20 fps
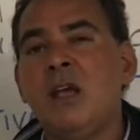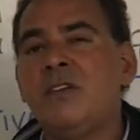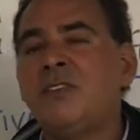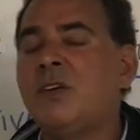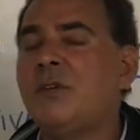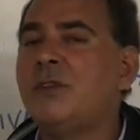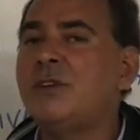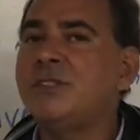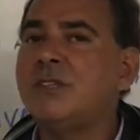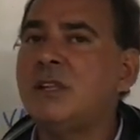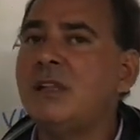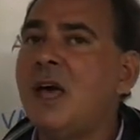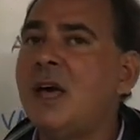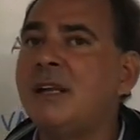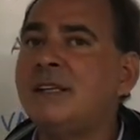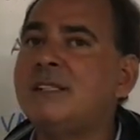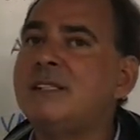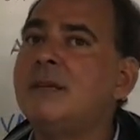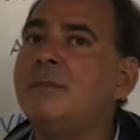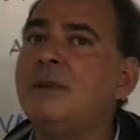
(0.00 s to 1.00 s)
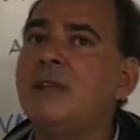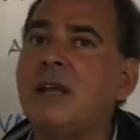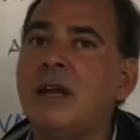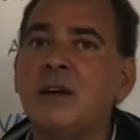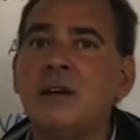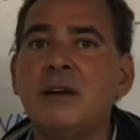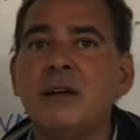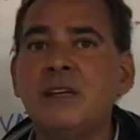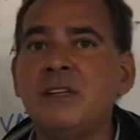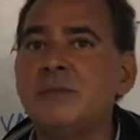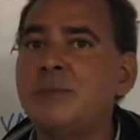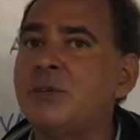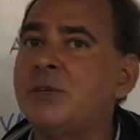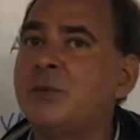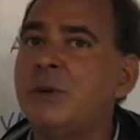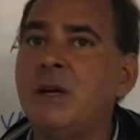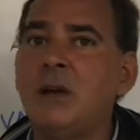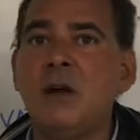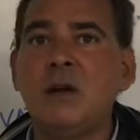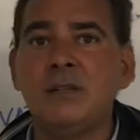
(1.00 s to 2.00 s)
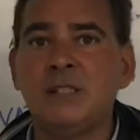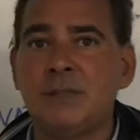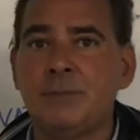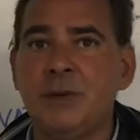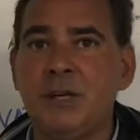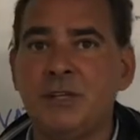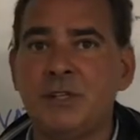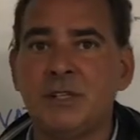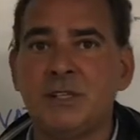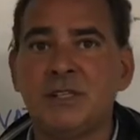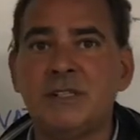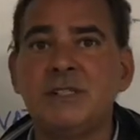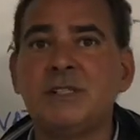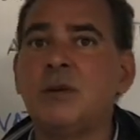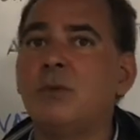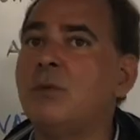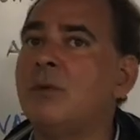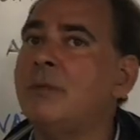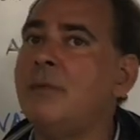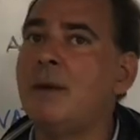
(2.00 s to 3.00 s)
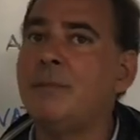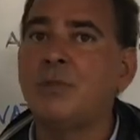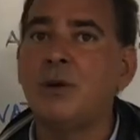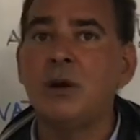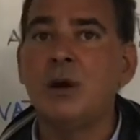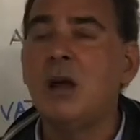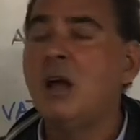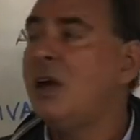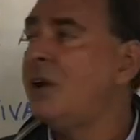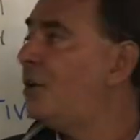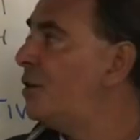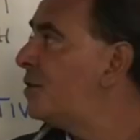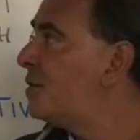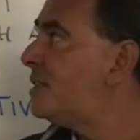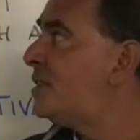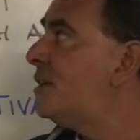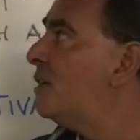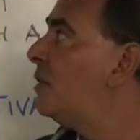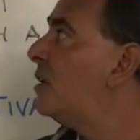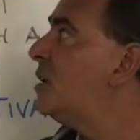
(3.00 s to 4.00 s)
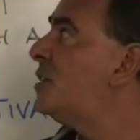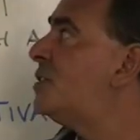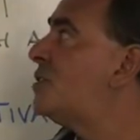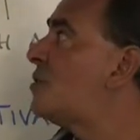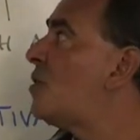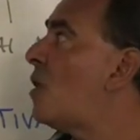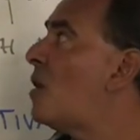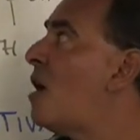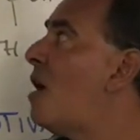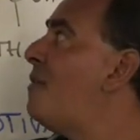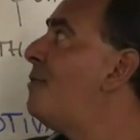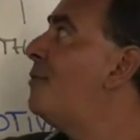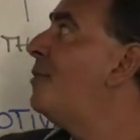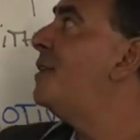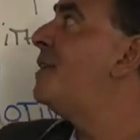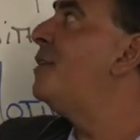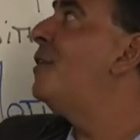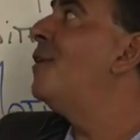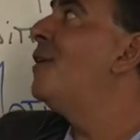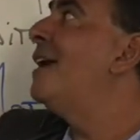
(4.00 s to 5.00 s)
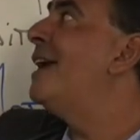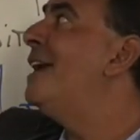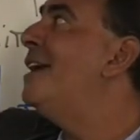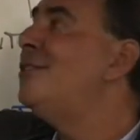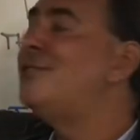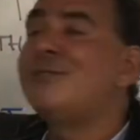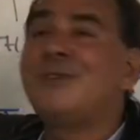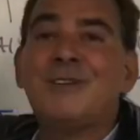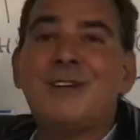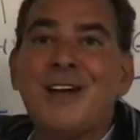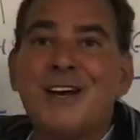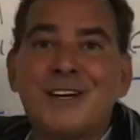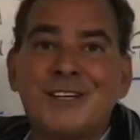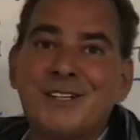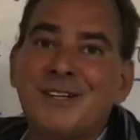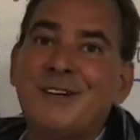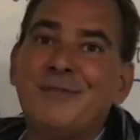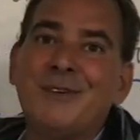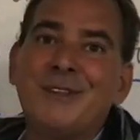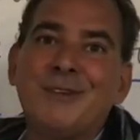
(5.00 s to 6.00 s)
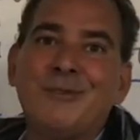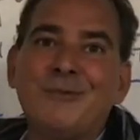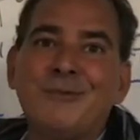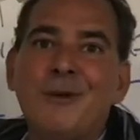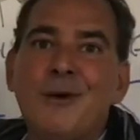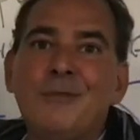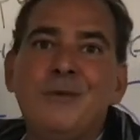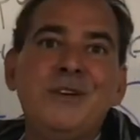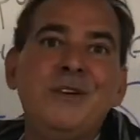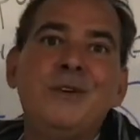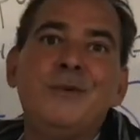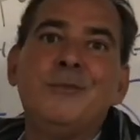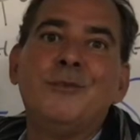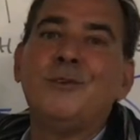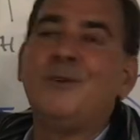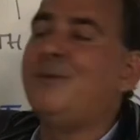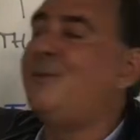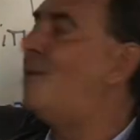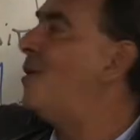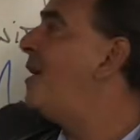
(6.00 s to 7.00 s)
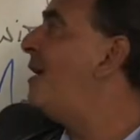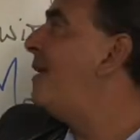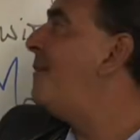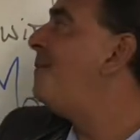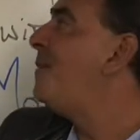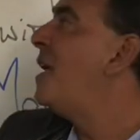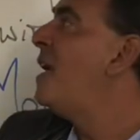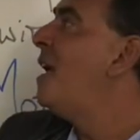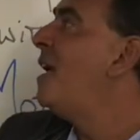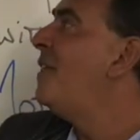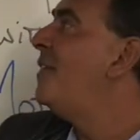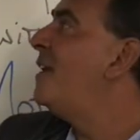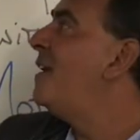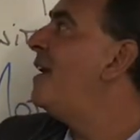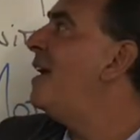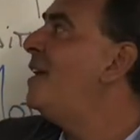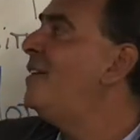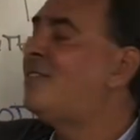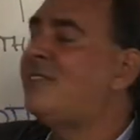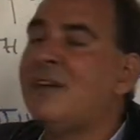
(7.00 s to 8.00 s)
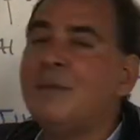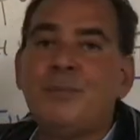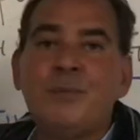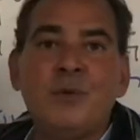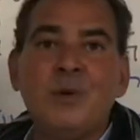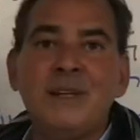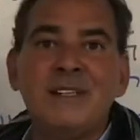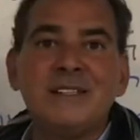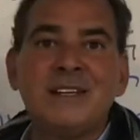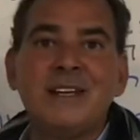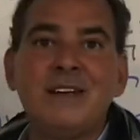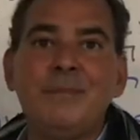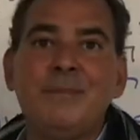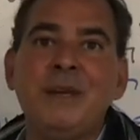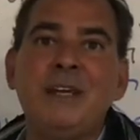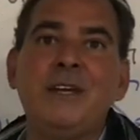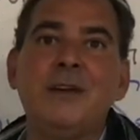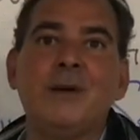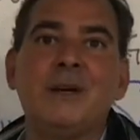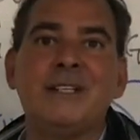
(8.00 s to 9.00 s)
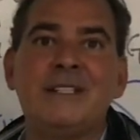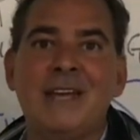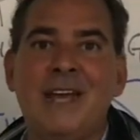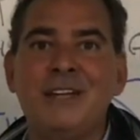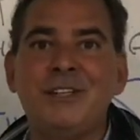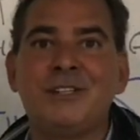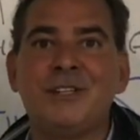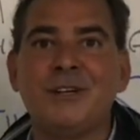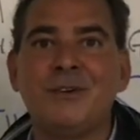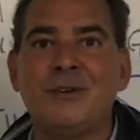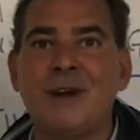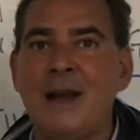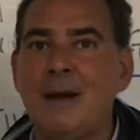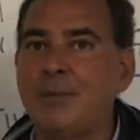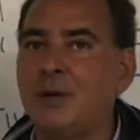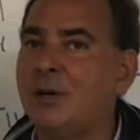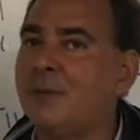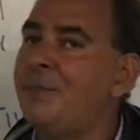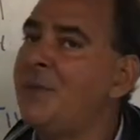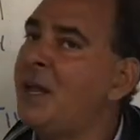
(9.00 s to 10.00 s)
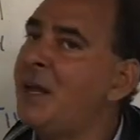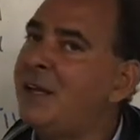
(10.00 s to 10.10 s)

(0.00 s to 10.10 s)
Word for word: So there's a lot of similarities between all speeches. So remember, you're still going to start off with your introduction with a Roman numeral 1. The A subpoint's going to be your attention grabber.